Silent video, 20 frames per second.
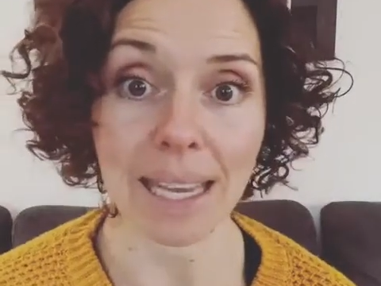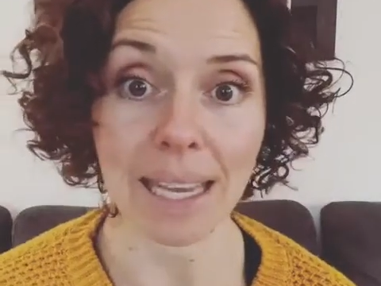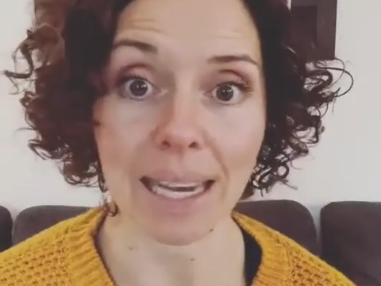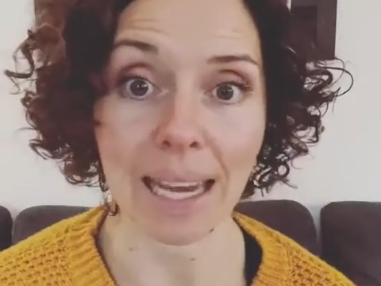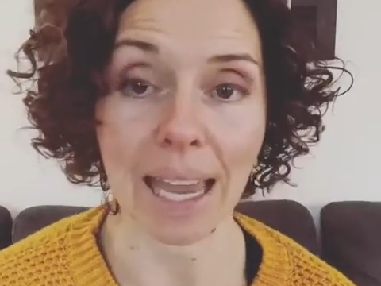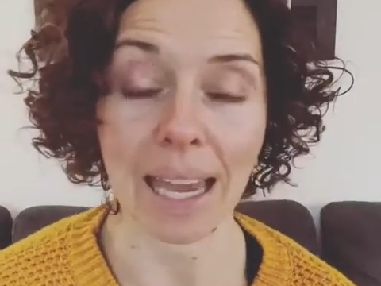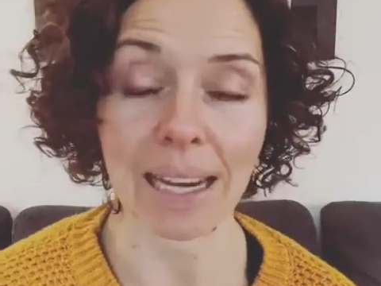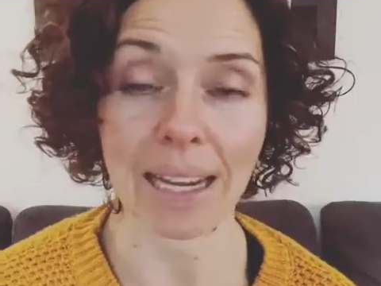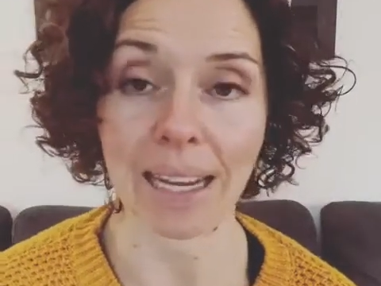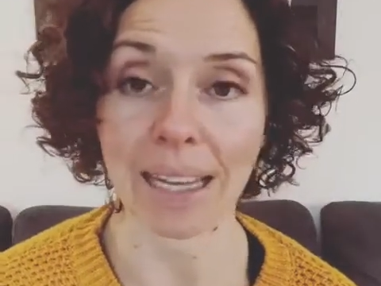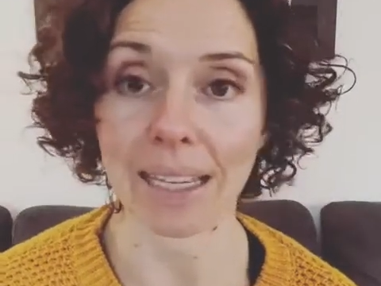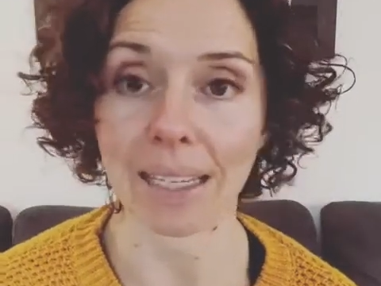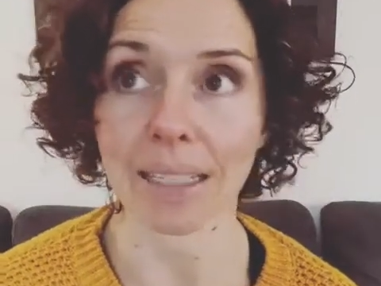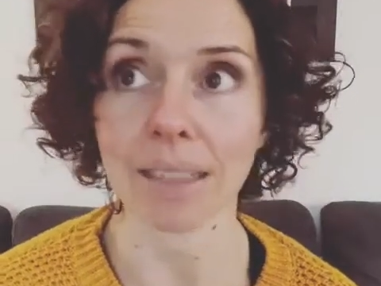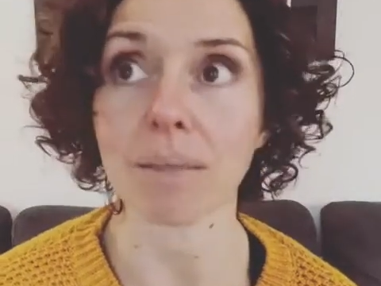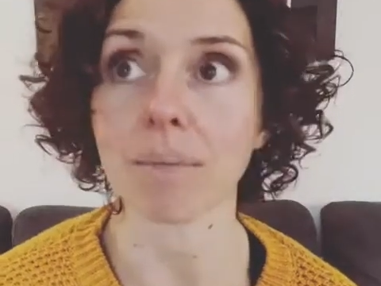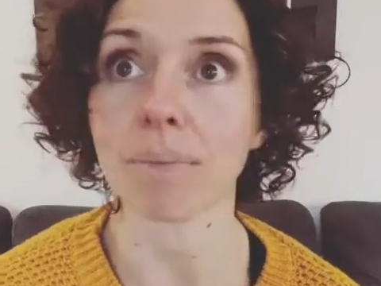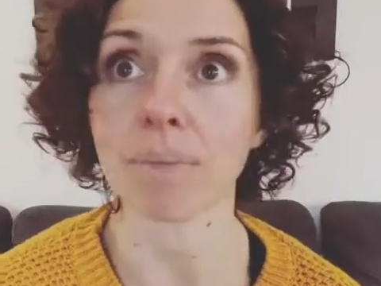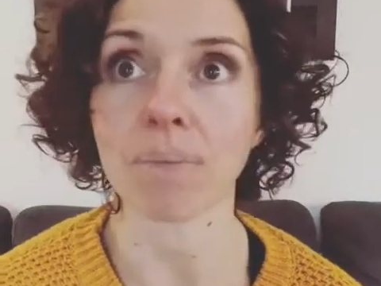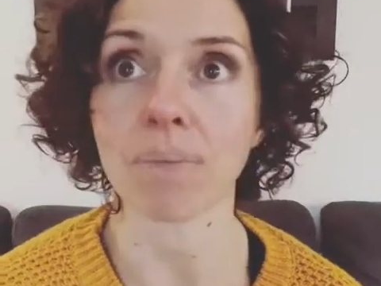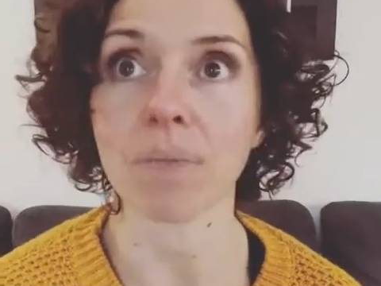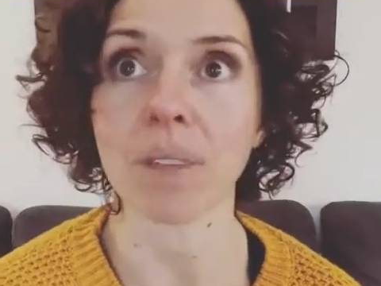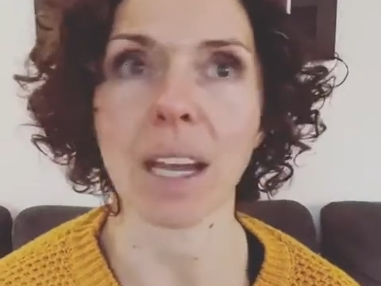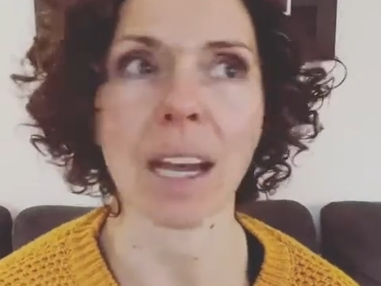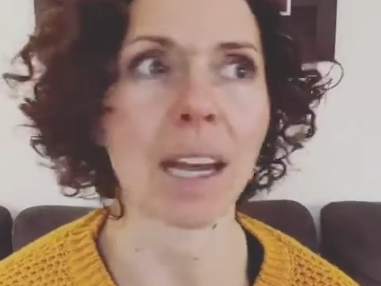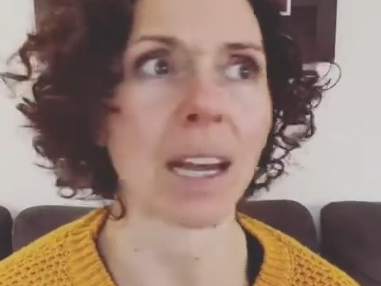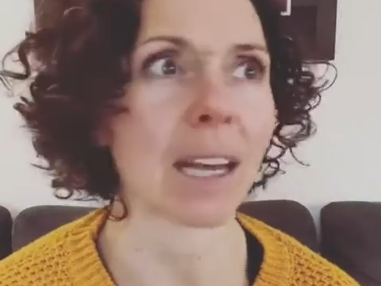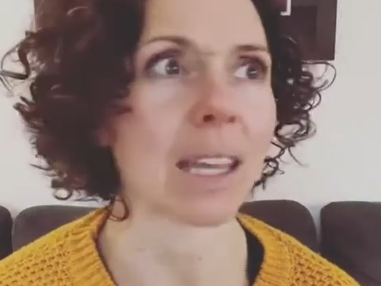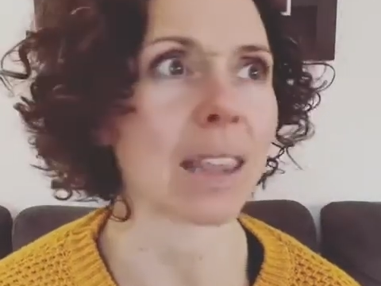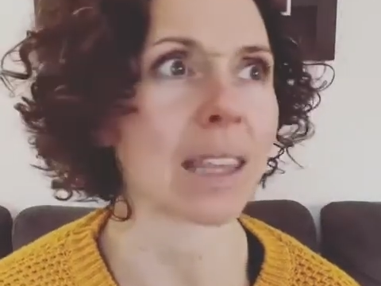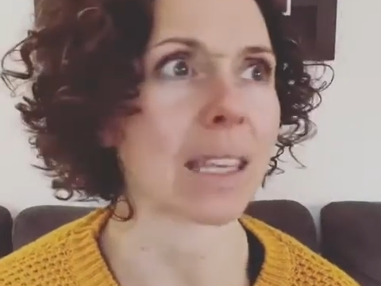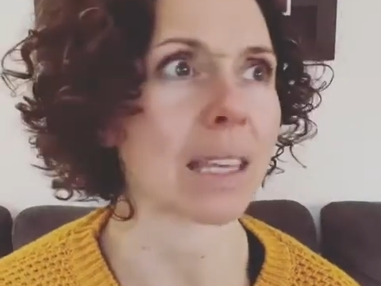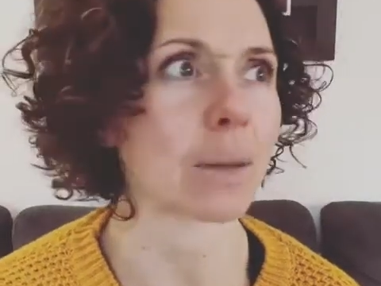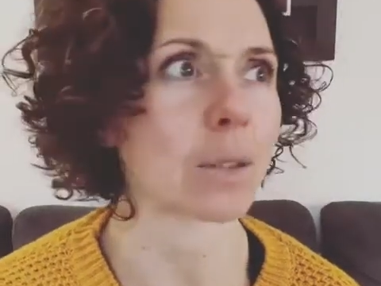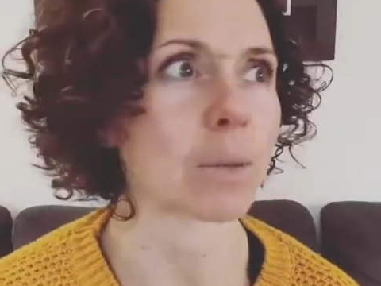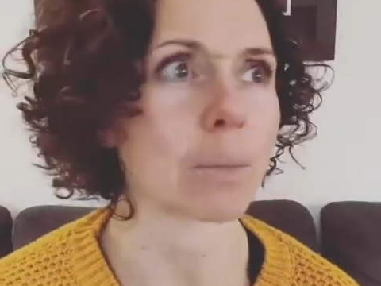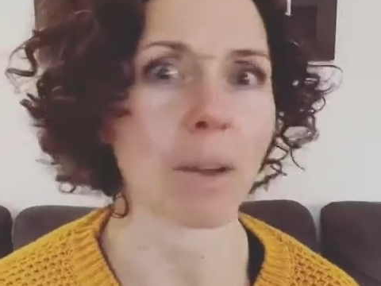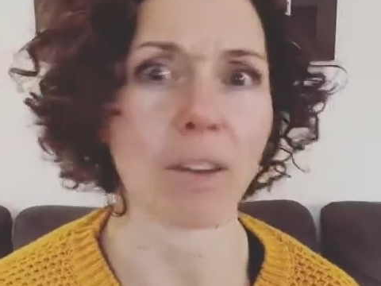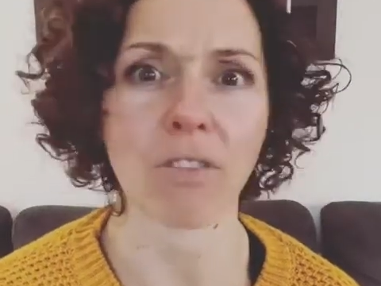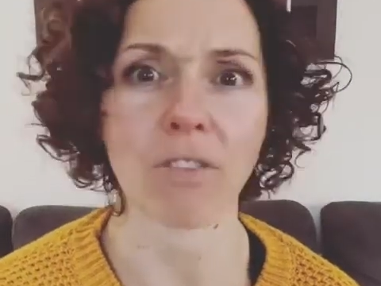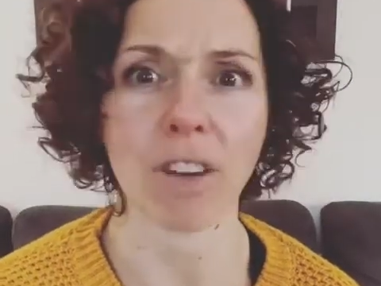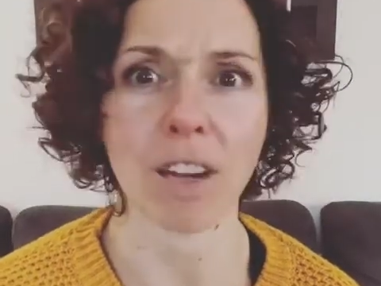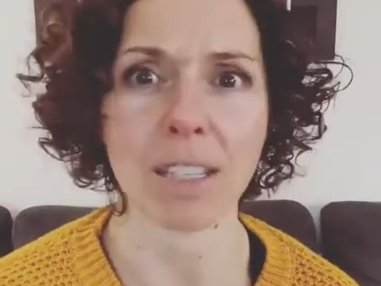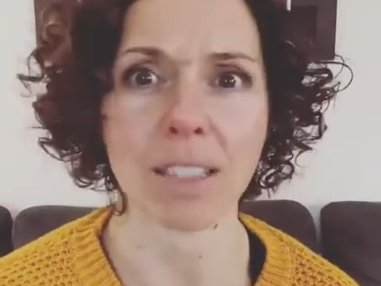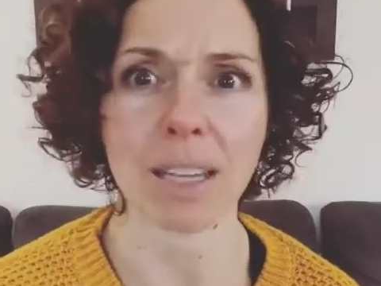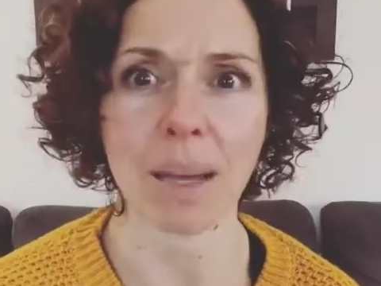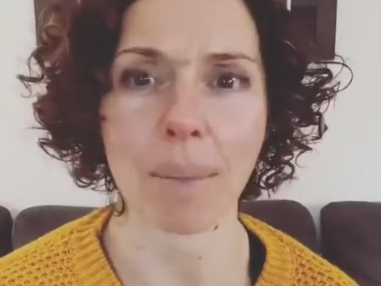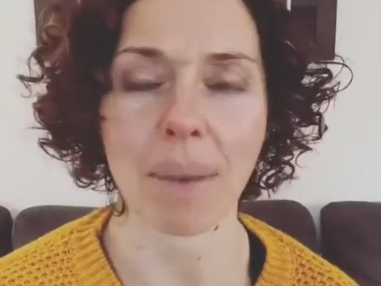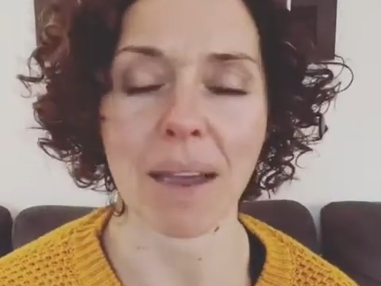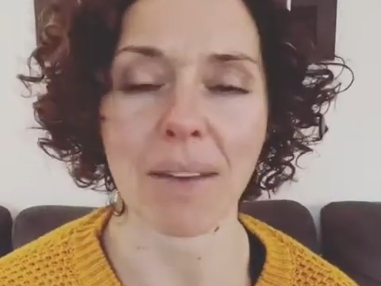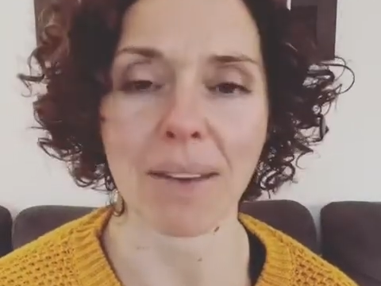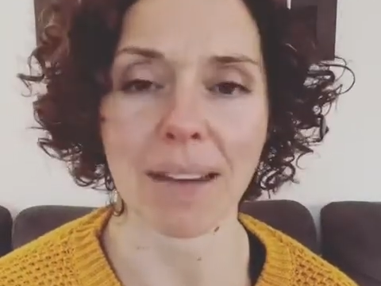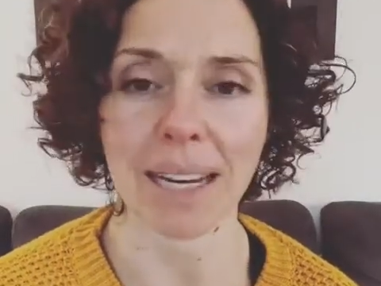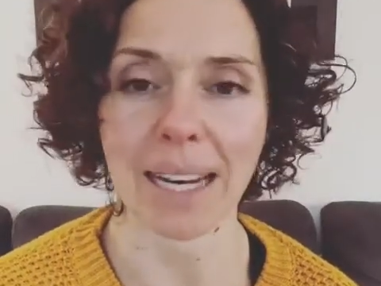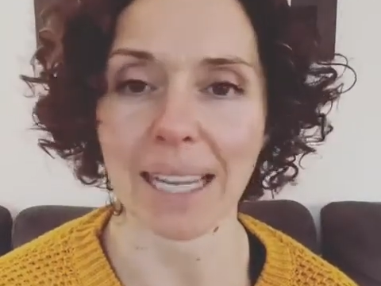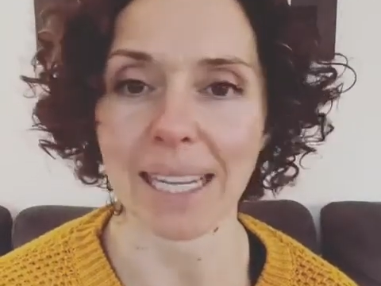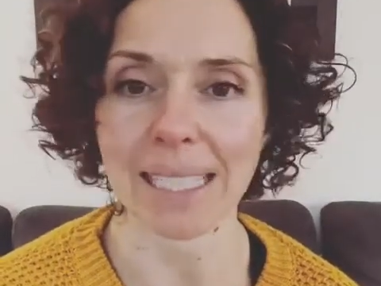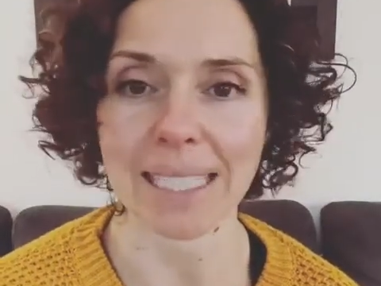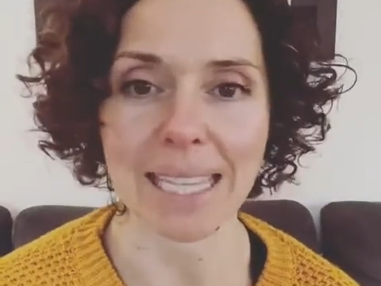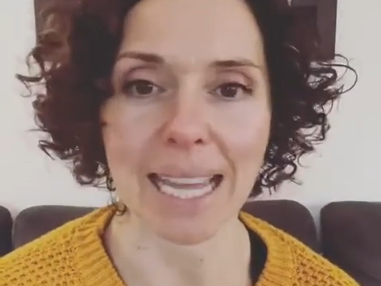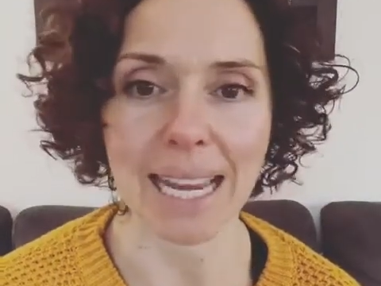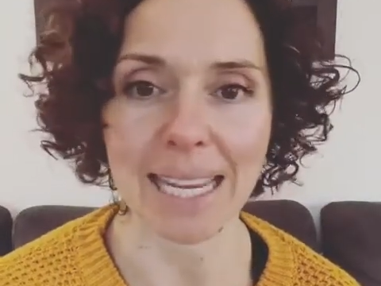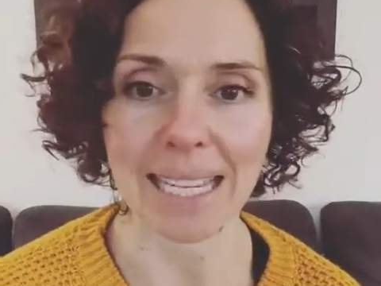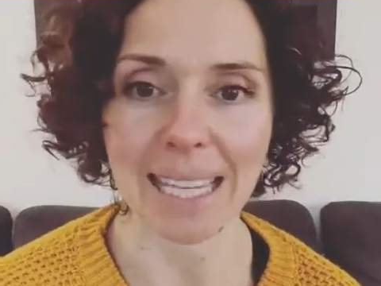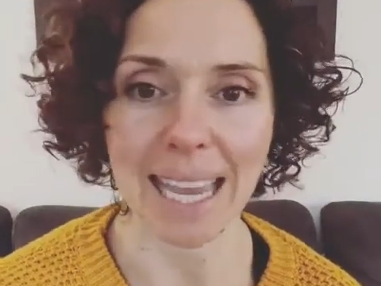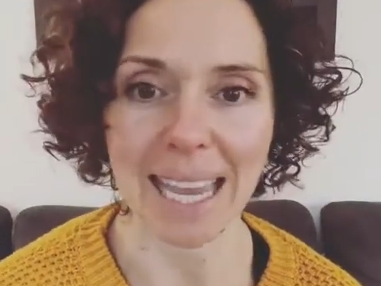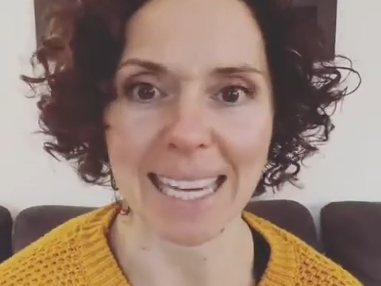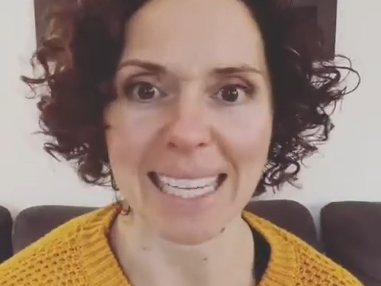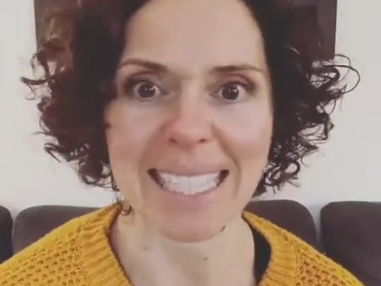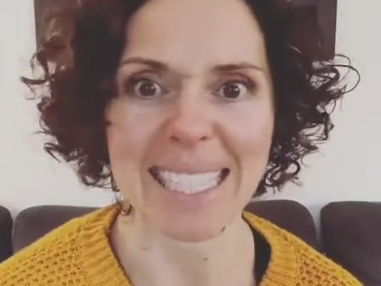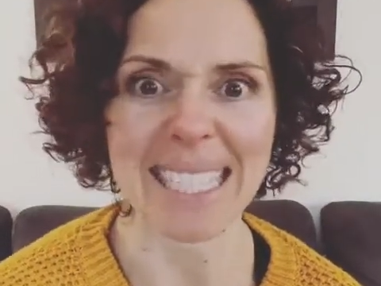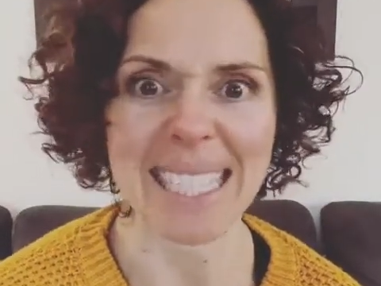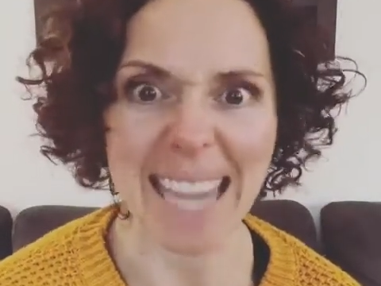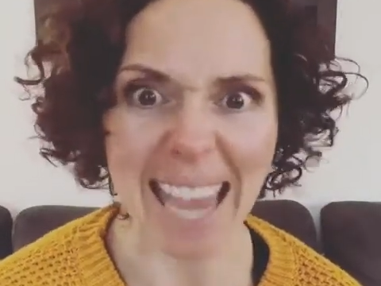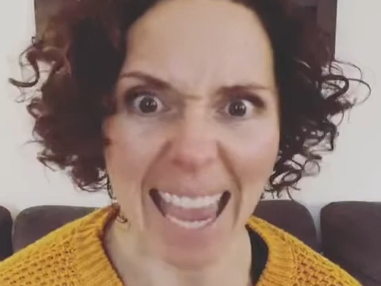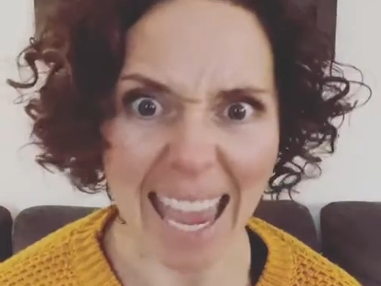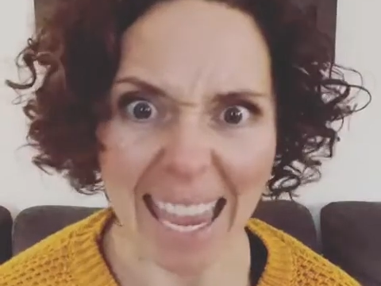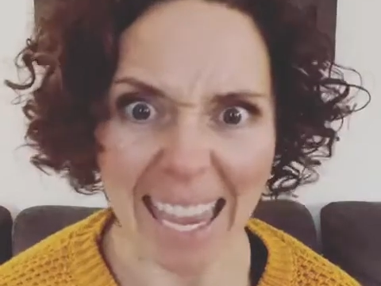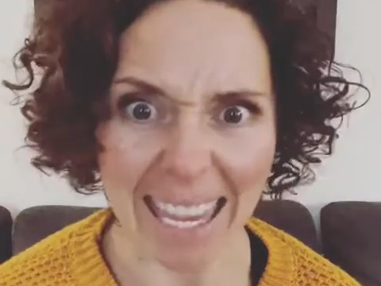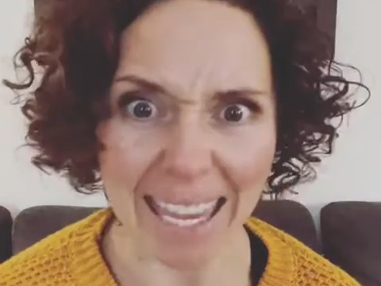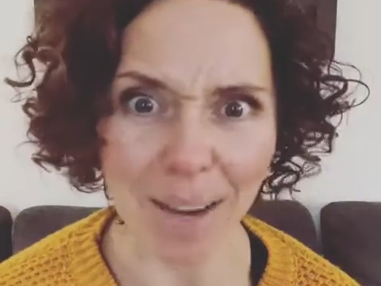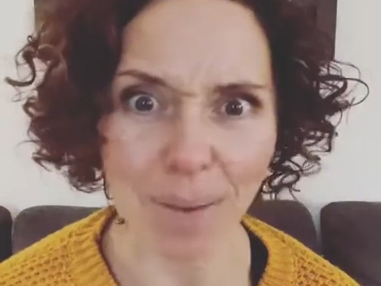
And I had like I think that was my first time I ever had like a 10k day.